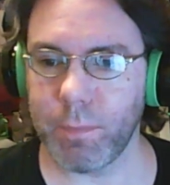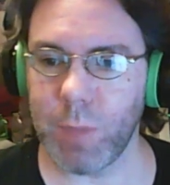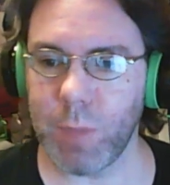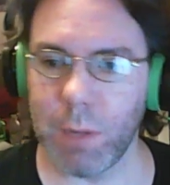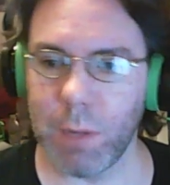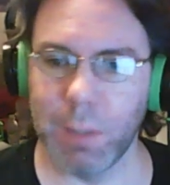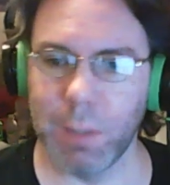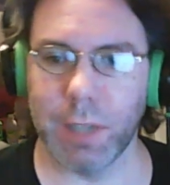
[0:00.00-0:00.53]

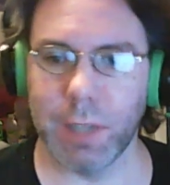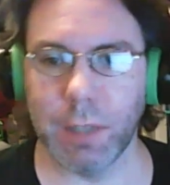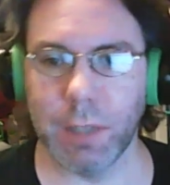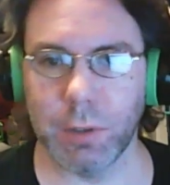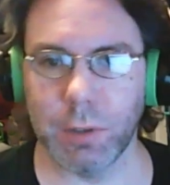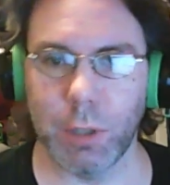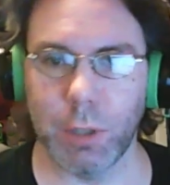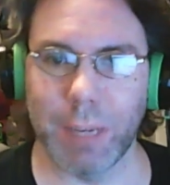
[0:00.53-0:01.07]
My schedule's
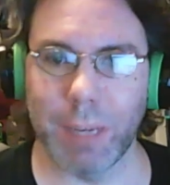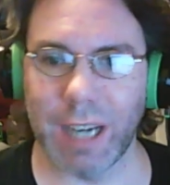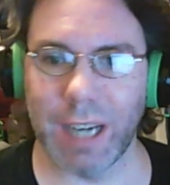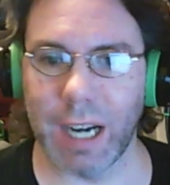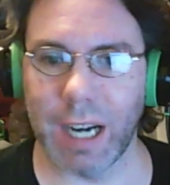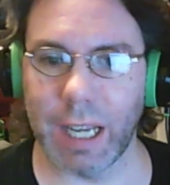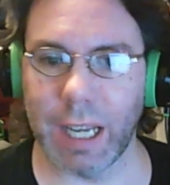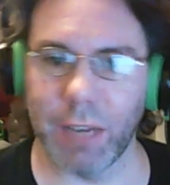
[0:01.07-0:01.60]
still been
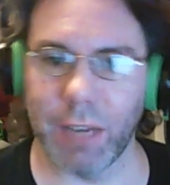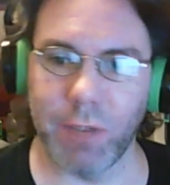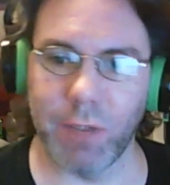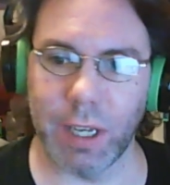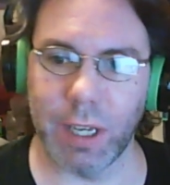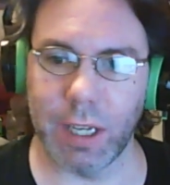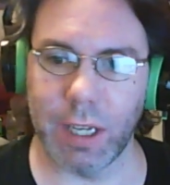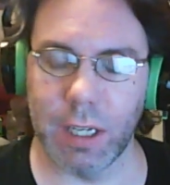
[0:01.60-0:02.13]
kind of
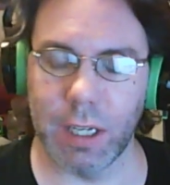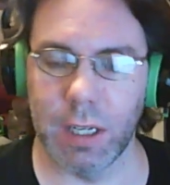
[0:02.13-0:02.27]
iffy,